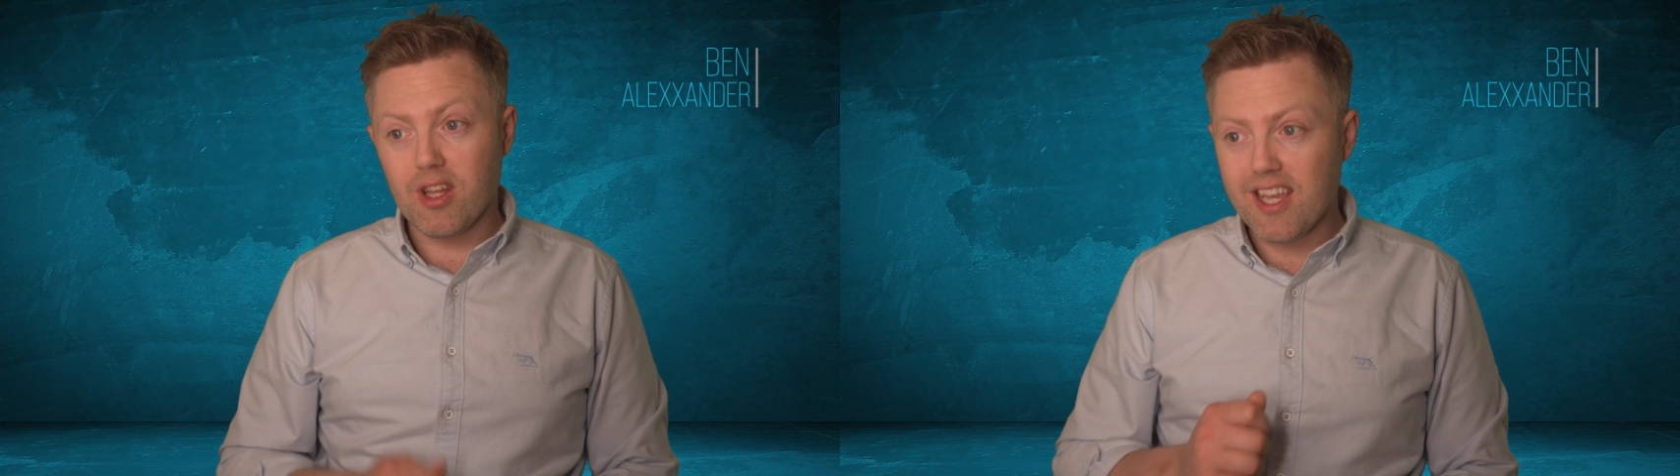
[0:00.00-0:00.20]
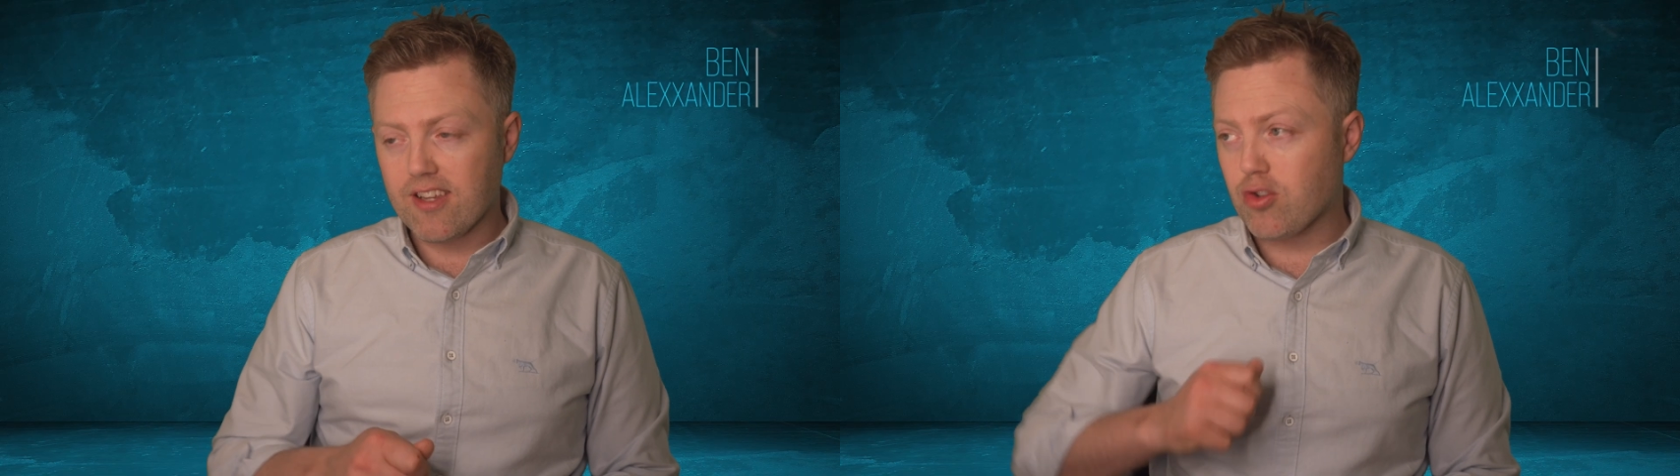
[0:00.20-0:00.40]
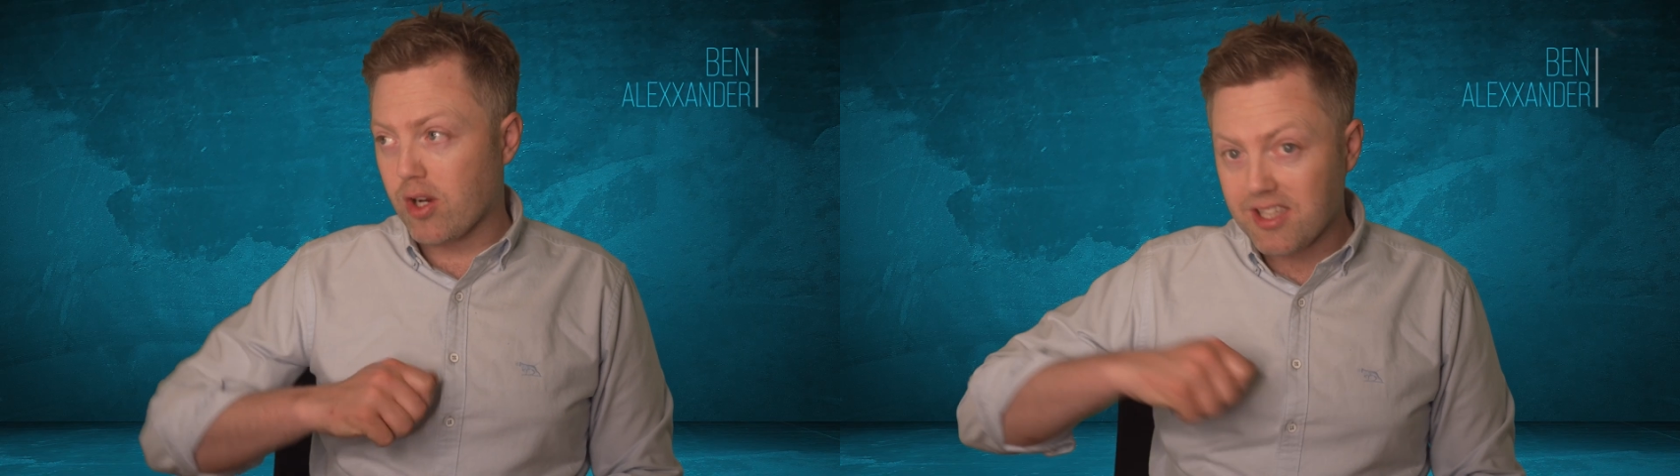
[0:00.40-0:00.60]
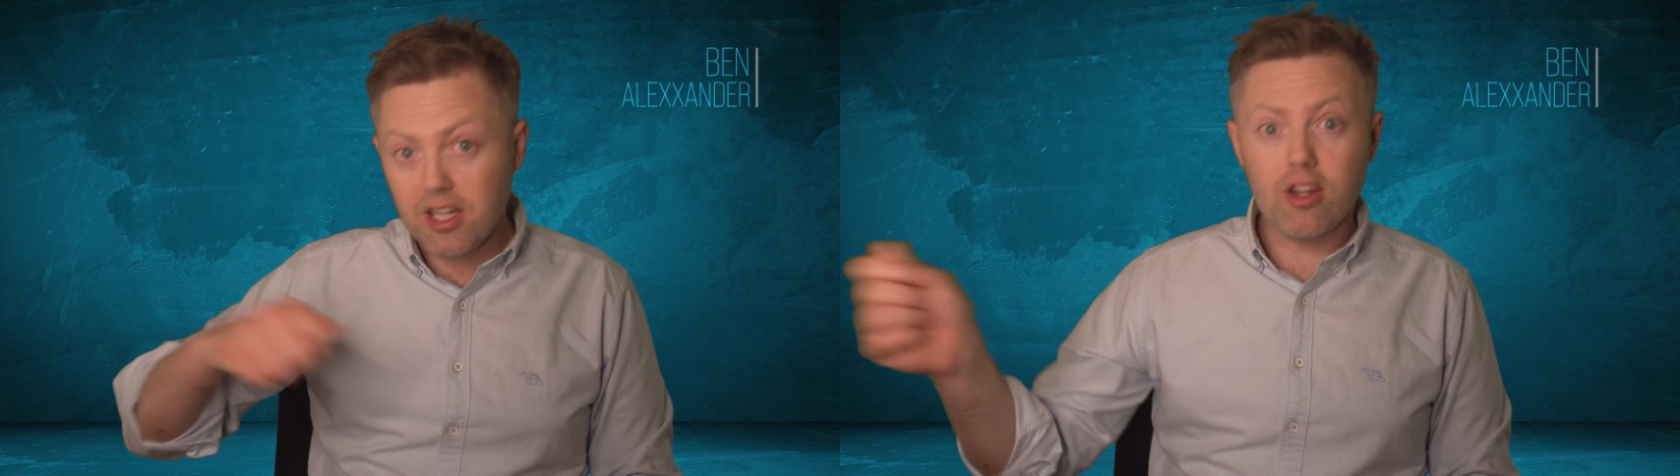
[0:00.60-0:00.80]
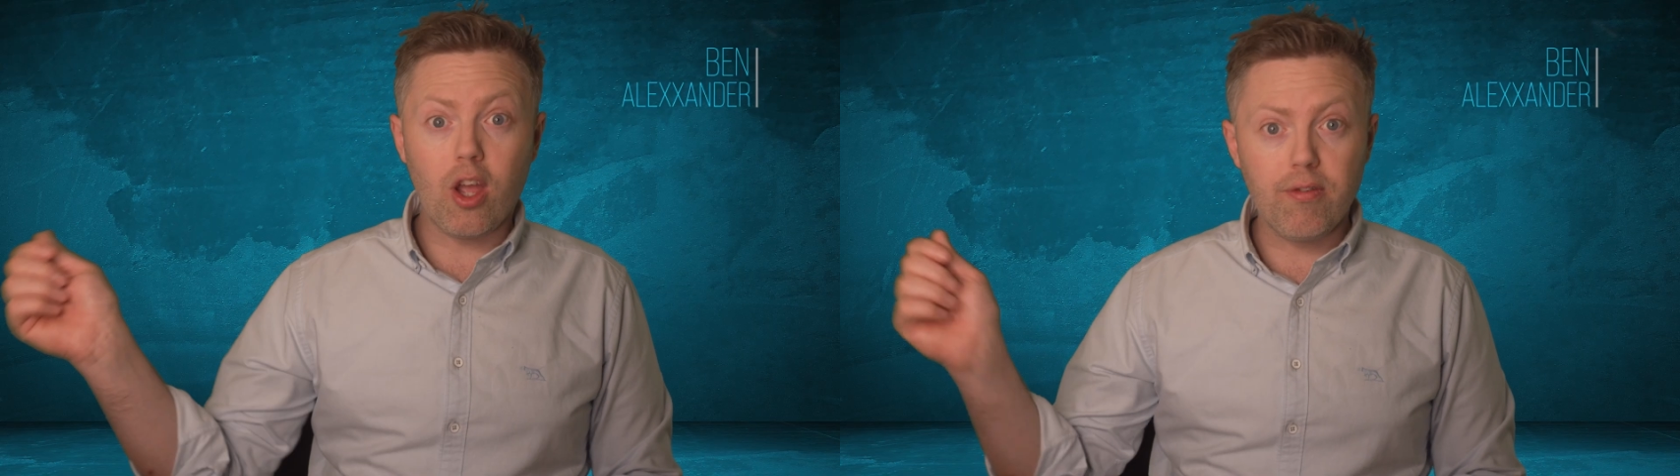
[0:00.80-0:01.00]
and get straight
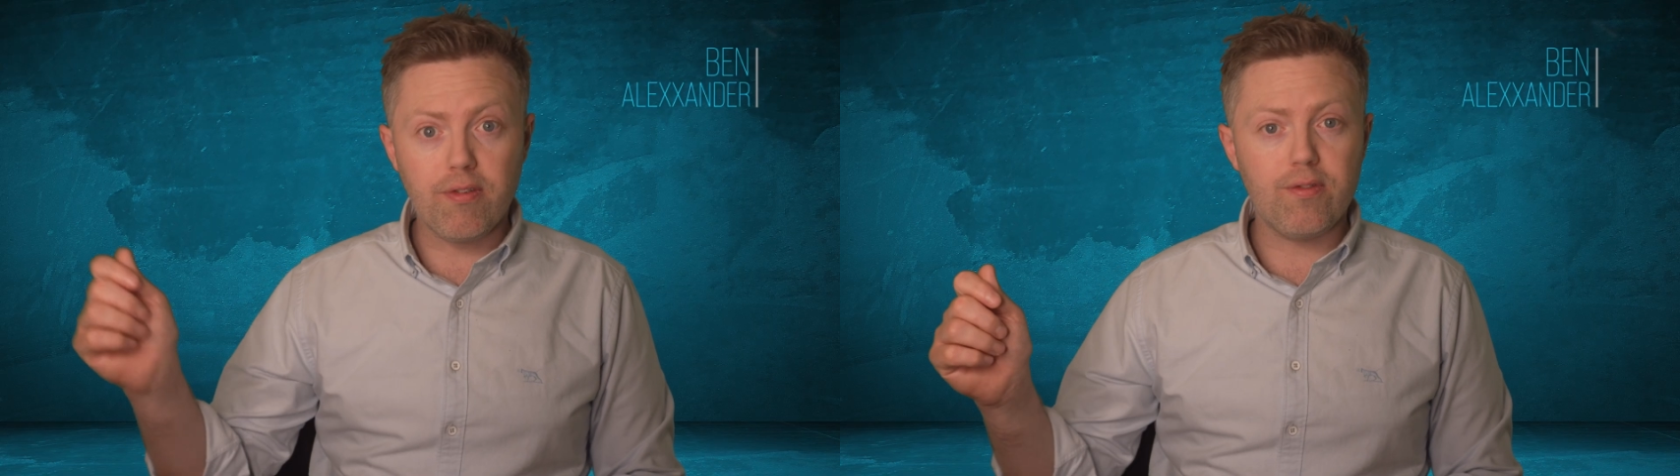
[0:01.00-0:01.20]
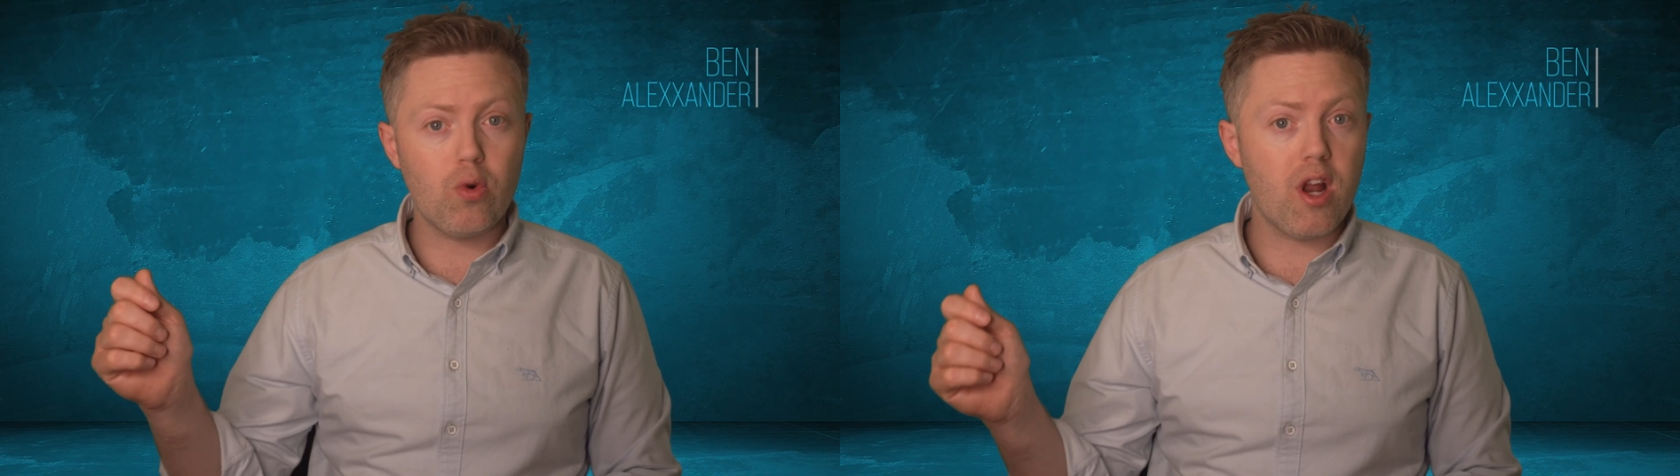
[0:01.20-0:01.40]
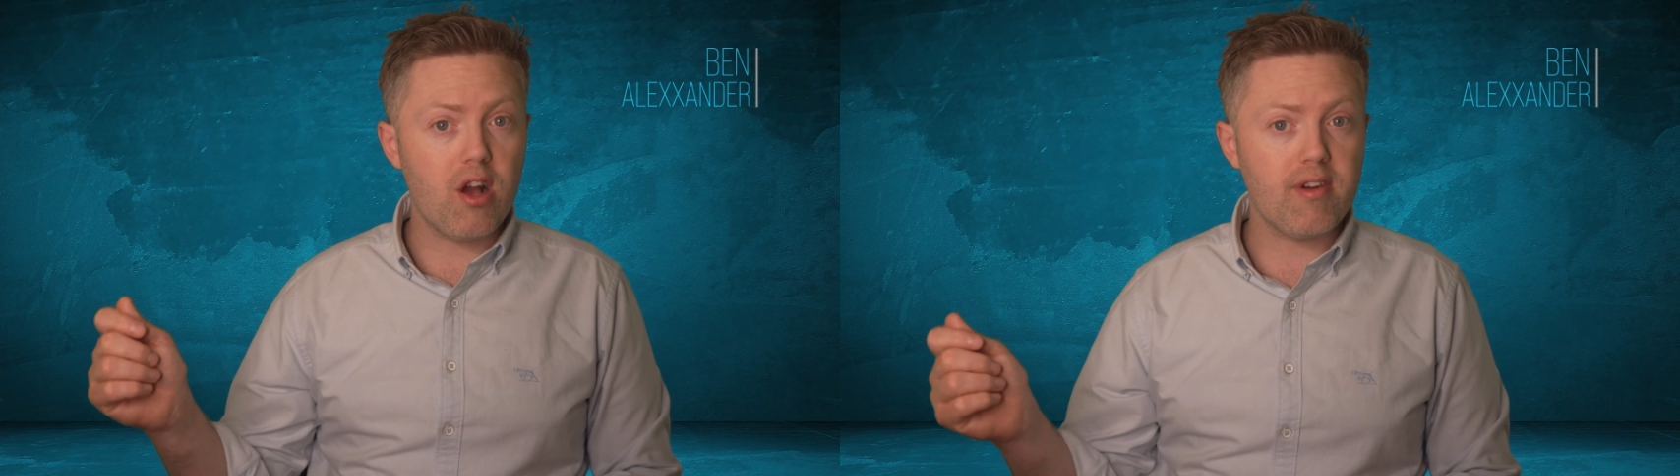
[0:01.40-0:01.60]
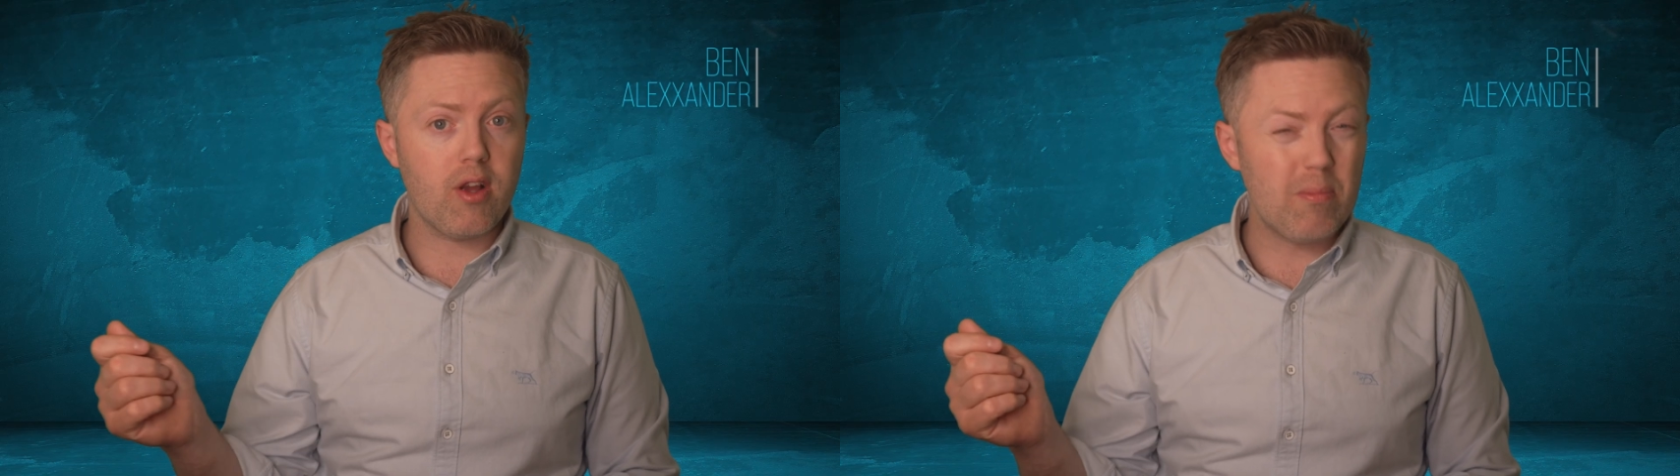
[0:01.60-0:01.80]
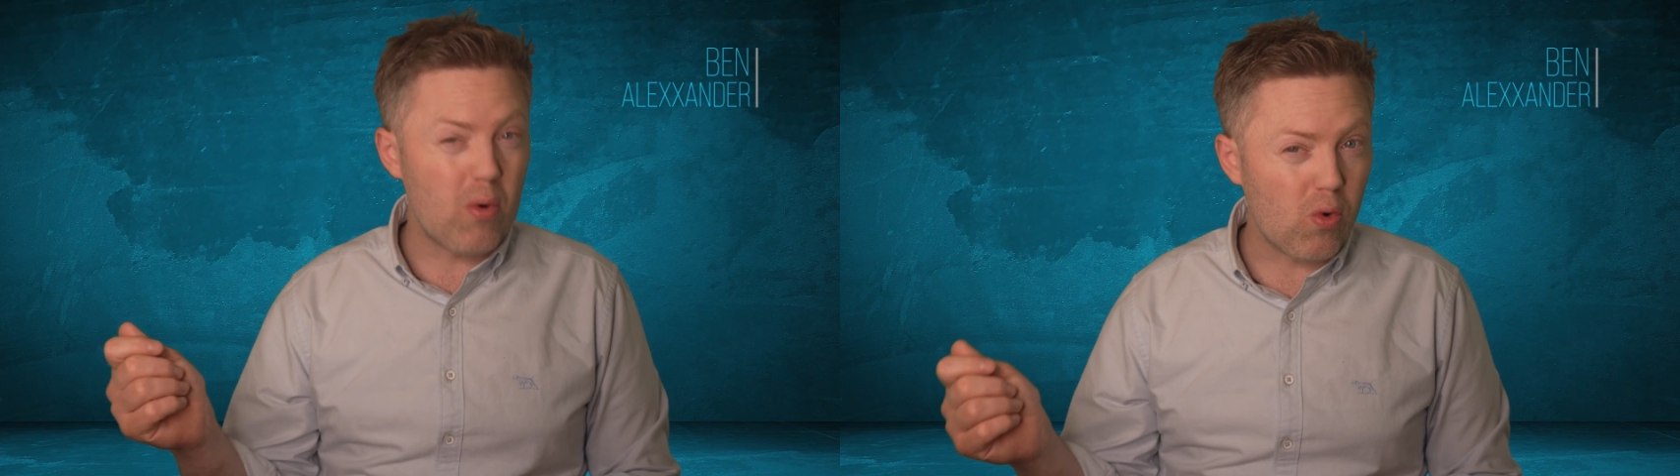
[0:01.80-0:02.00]
in and go for 4.5
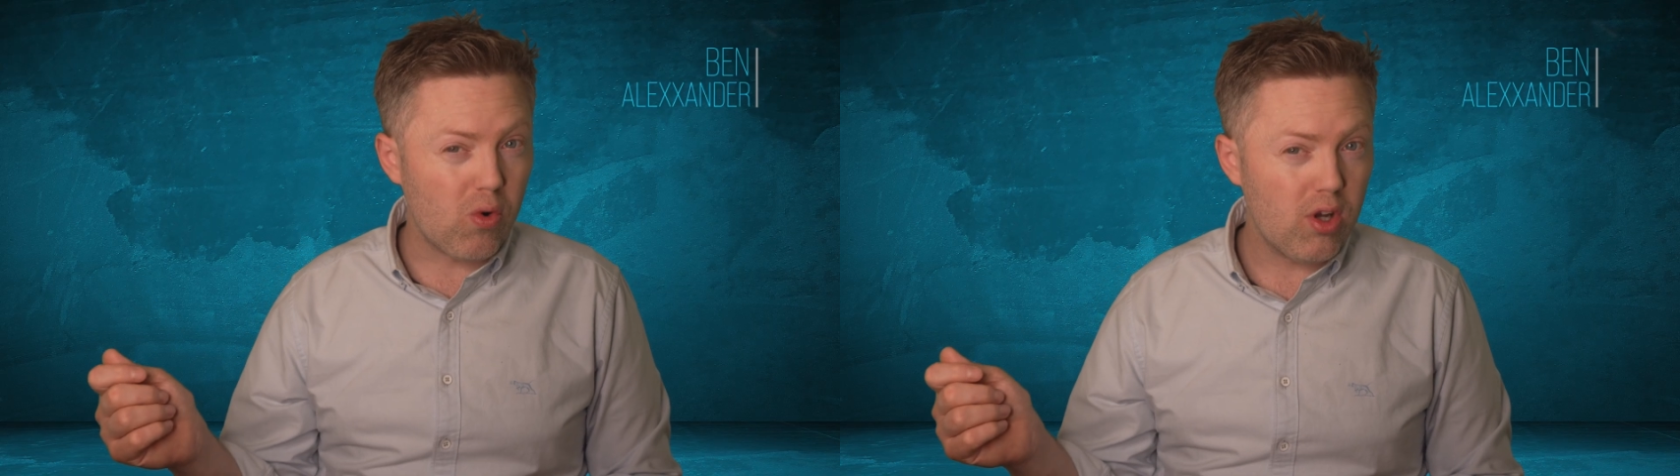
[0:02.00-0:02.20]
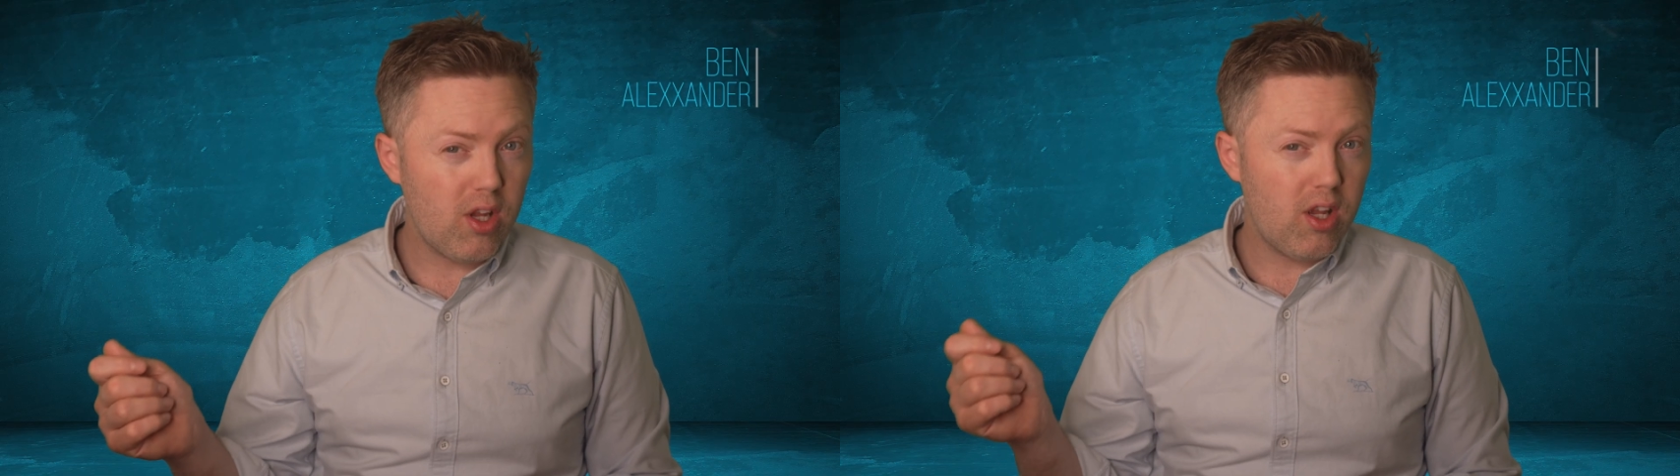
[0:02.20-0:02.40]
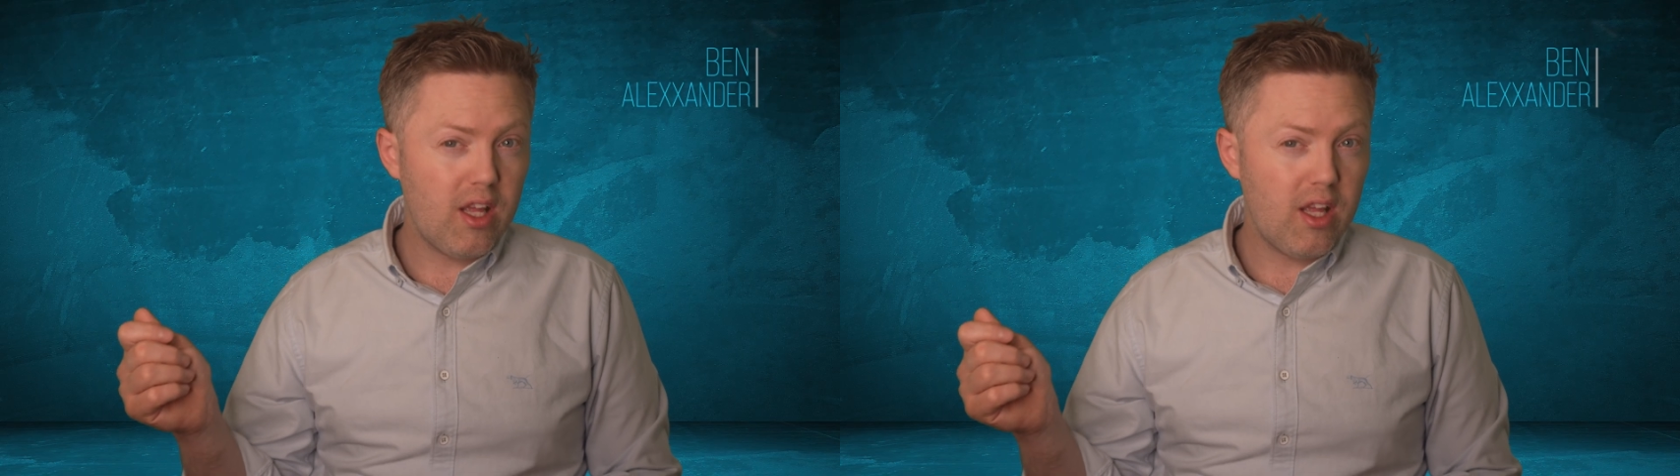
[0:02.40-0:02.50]
hours more.